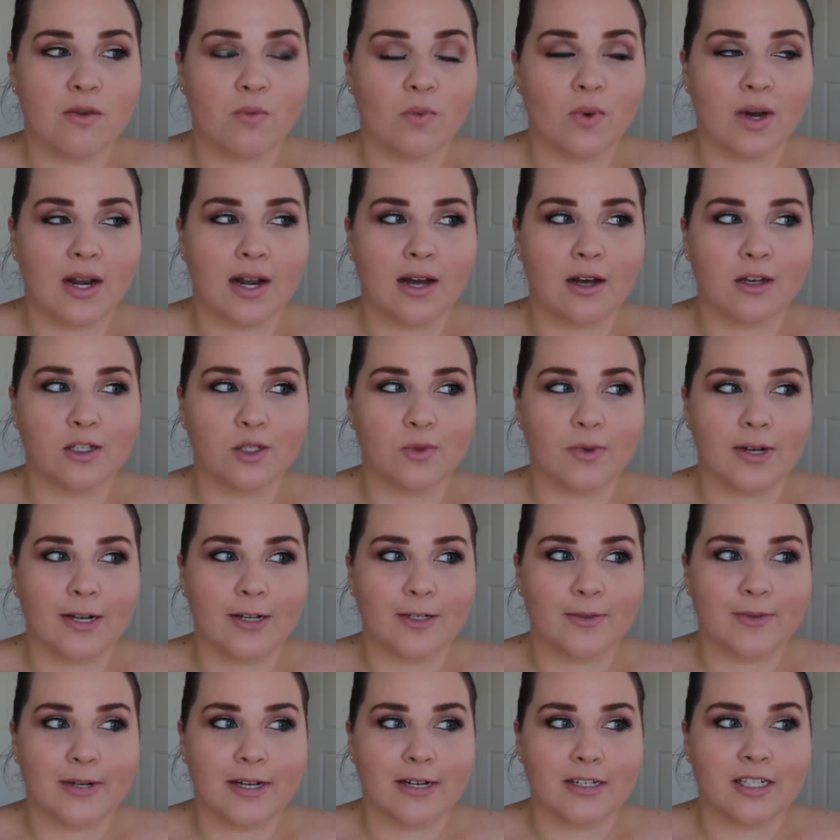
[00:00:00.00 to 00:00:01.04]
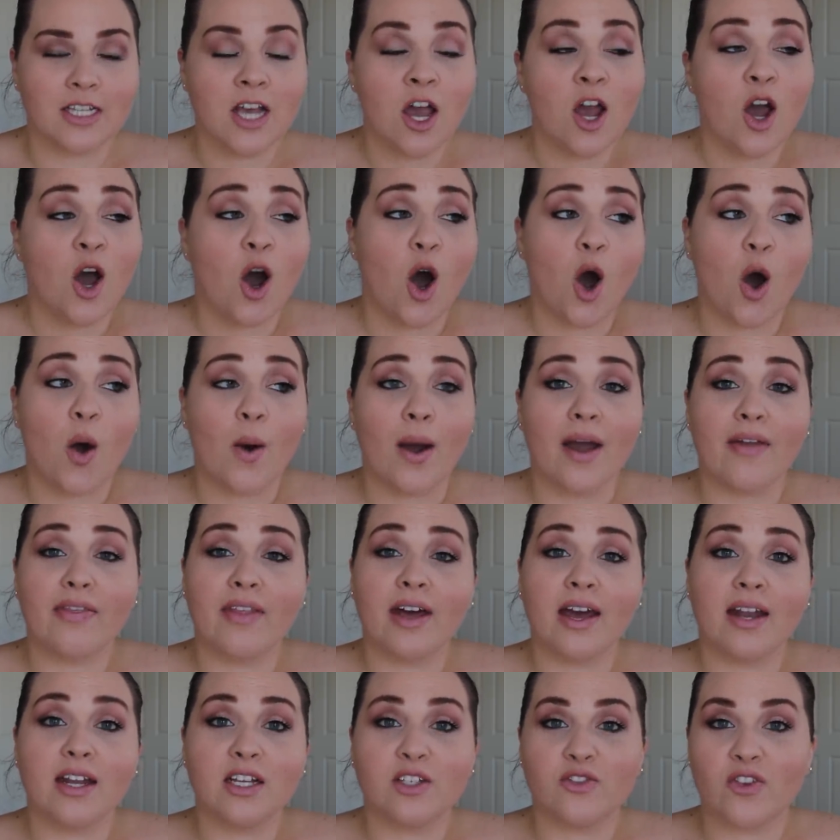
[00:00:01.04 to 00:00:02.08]
What else? What else? What else? Oh, and
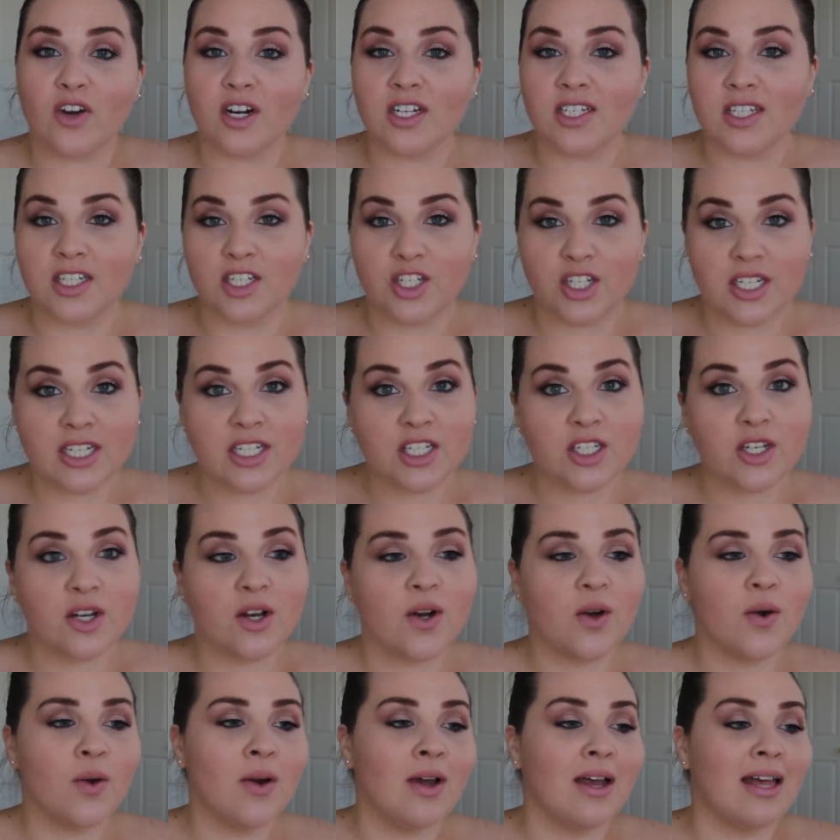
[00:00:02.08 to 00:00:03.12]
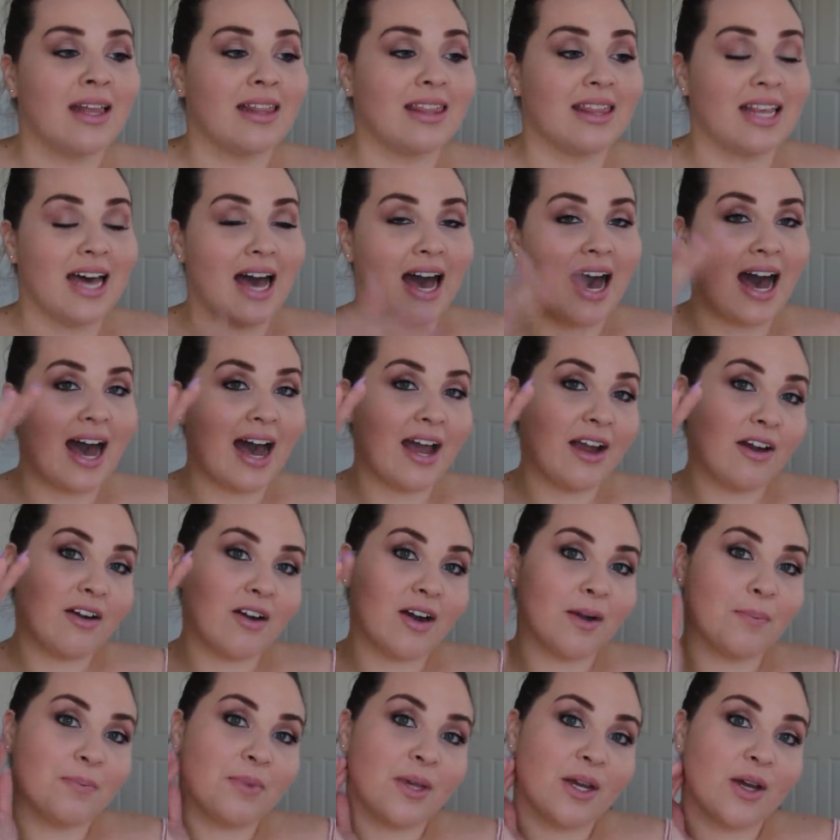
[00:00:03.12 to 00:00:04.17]
then as far as the jeans go, the
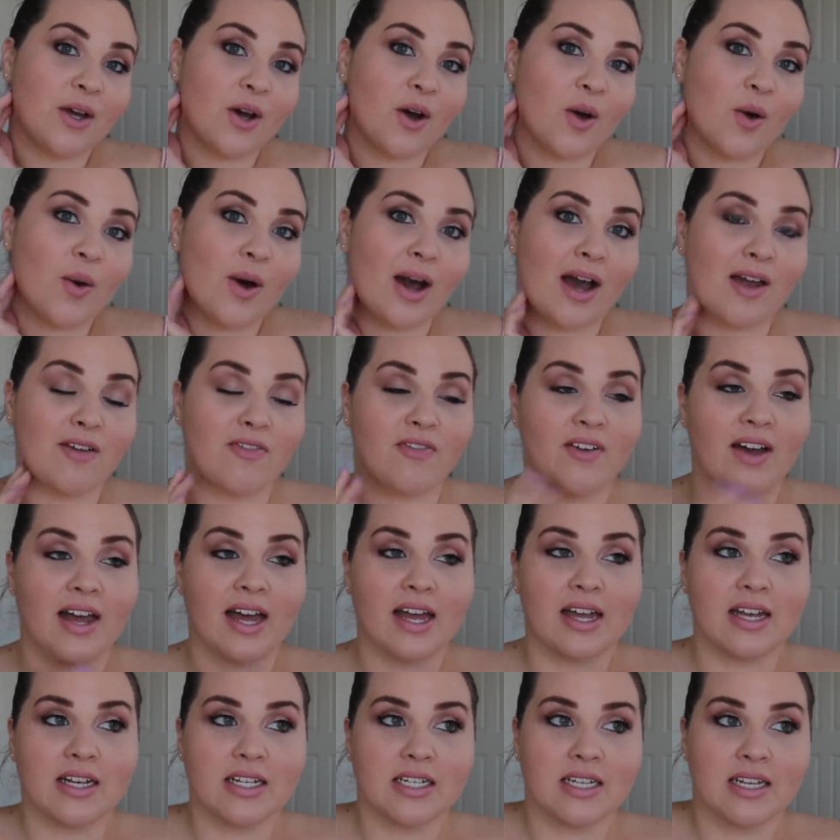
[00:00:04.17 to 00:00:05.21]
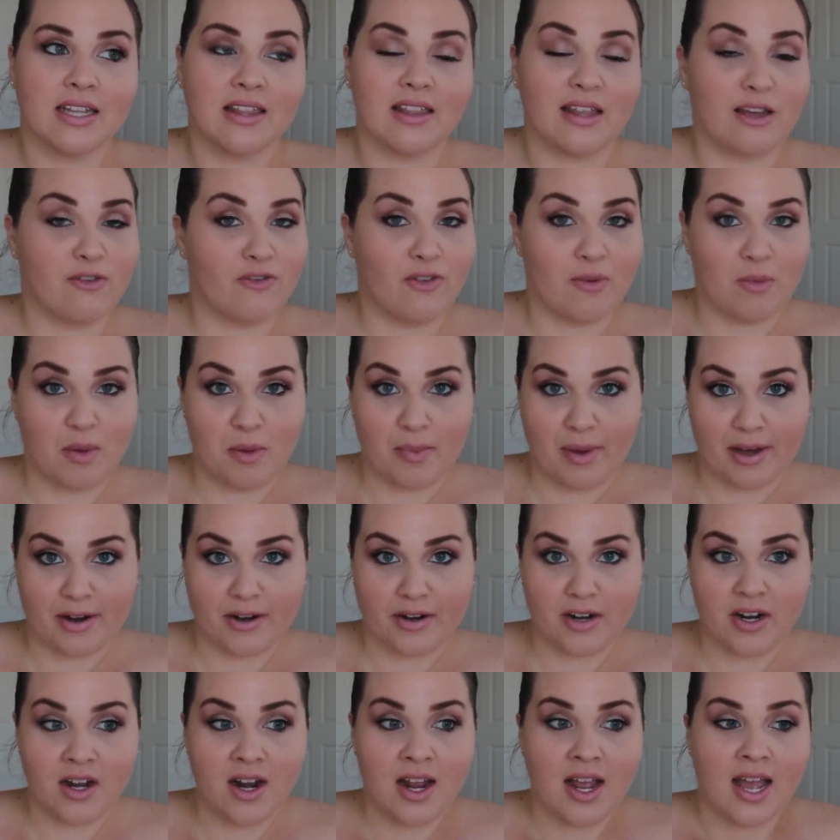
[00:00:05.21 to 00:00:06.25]
higher up they go, I find they fit me
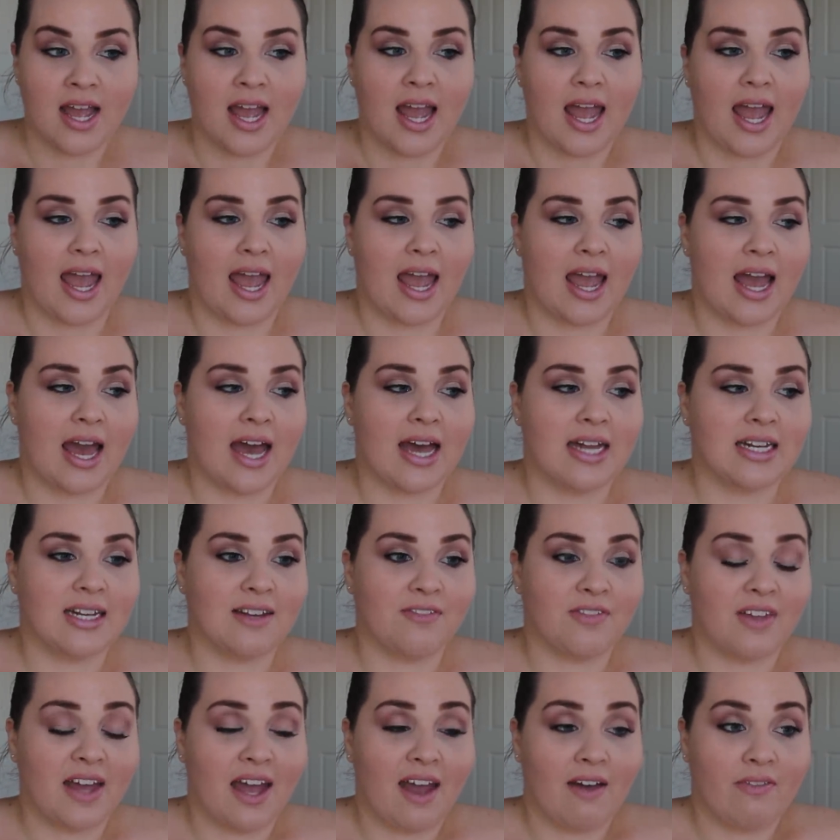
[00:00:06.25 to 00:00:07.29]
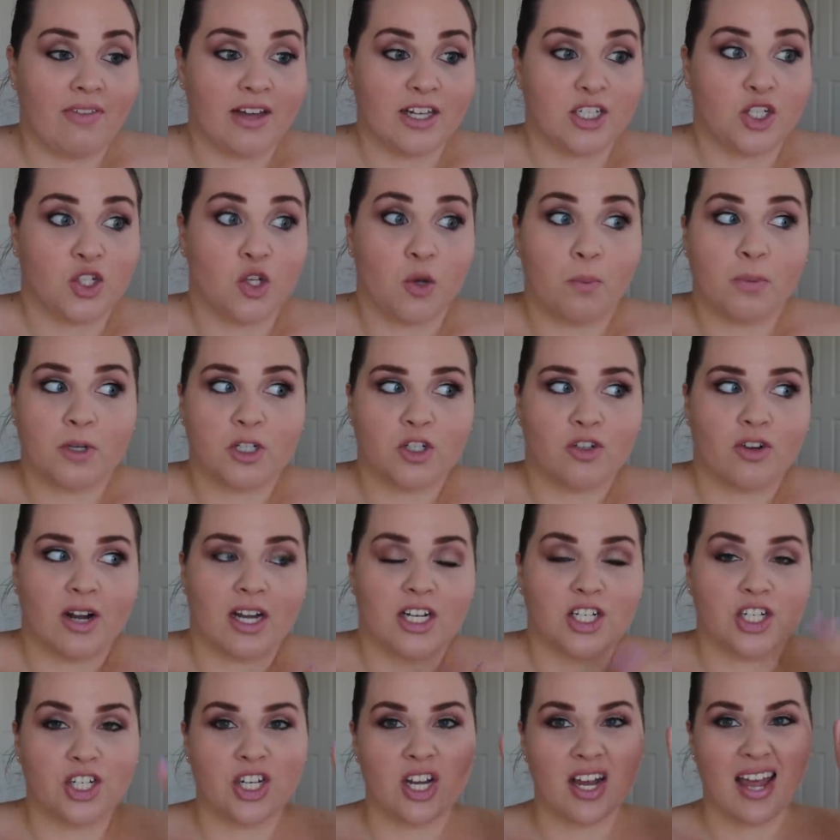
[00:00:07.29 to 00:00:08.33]
better. And if they have that super
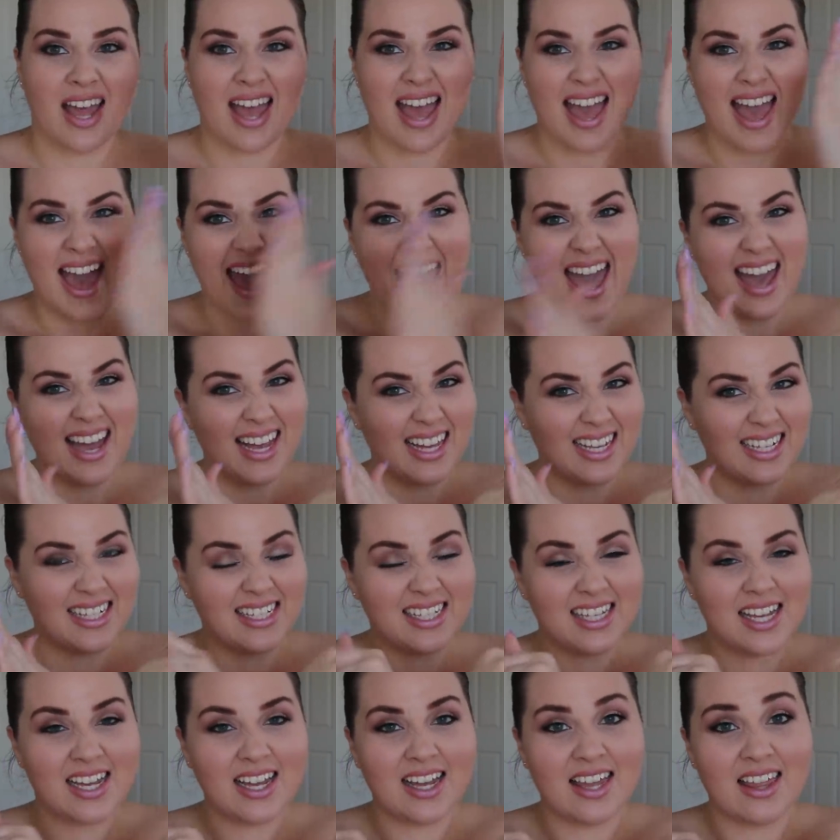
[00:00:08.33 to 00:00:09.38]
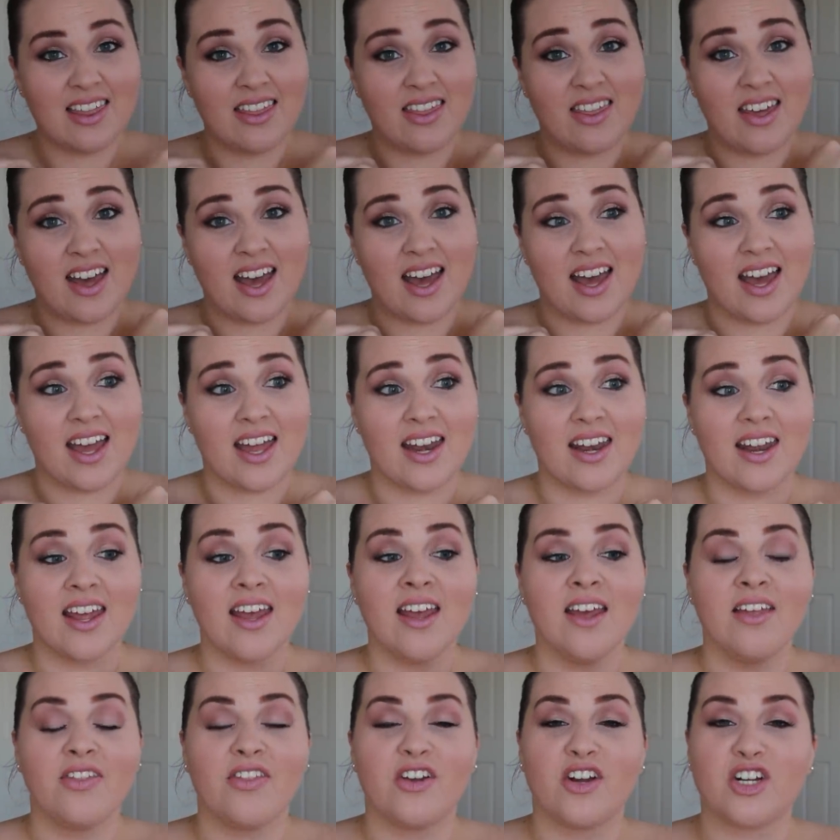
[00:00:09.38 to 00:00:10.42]
stretch X, then
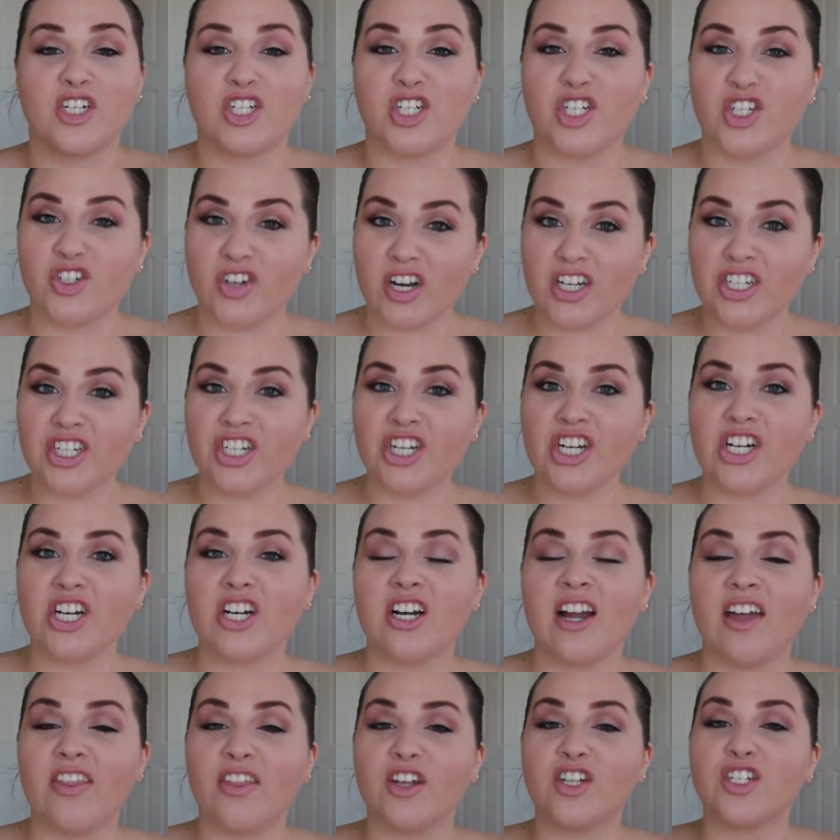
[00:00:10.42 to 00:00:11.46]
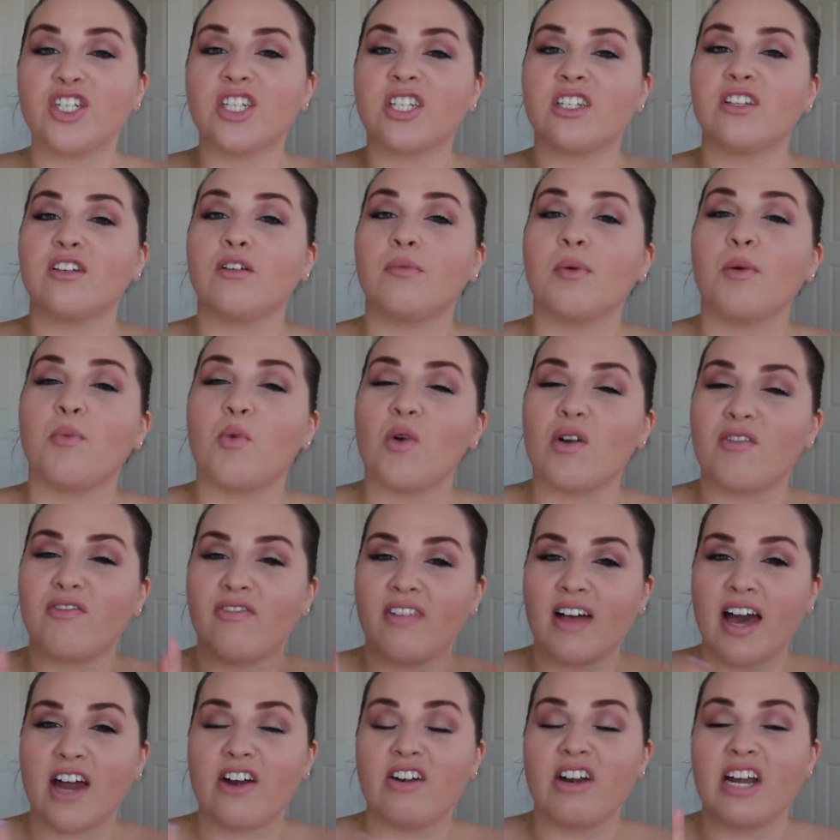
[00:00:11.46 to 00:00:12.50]
they're stretchier and they're just a little bit more
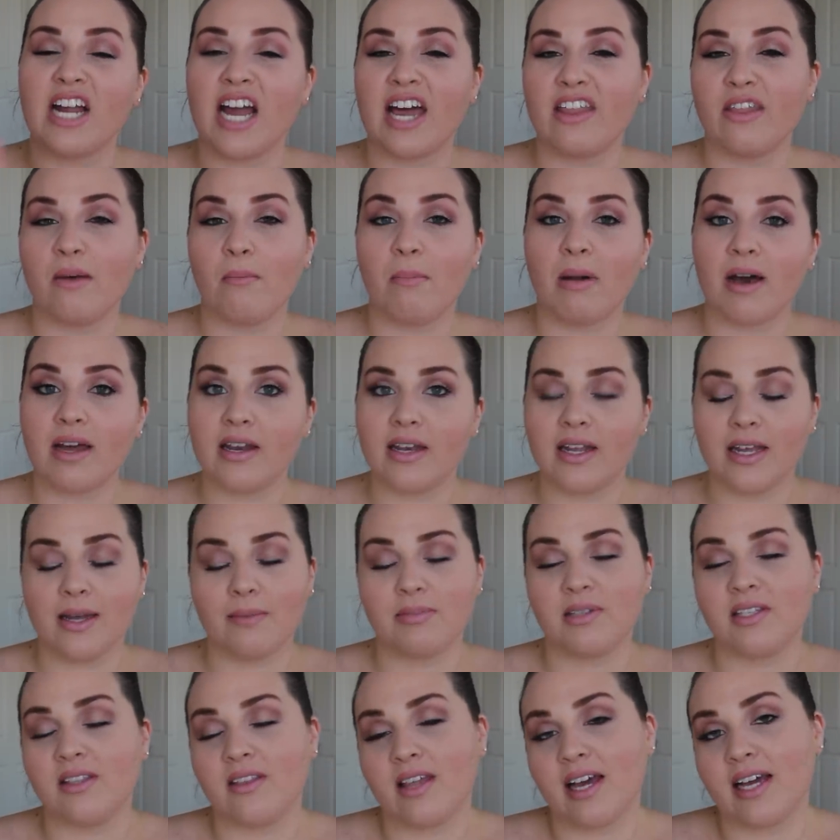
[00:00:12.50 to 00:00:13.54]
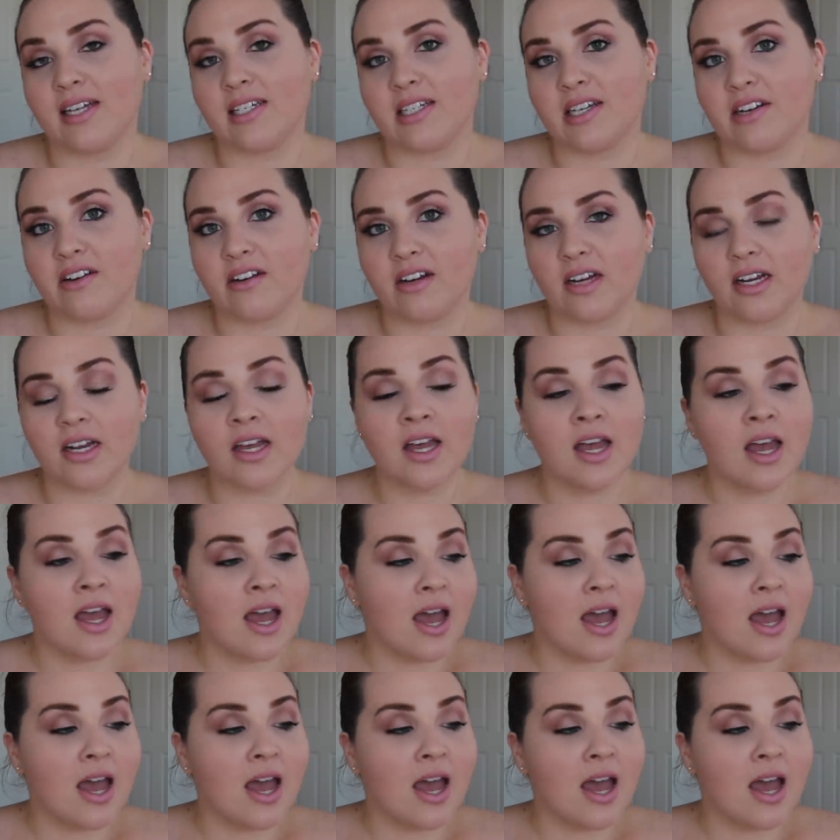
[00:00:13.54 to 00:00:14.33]
flattering on the butt and hips and thighs area.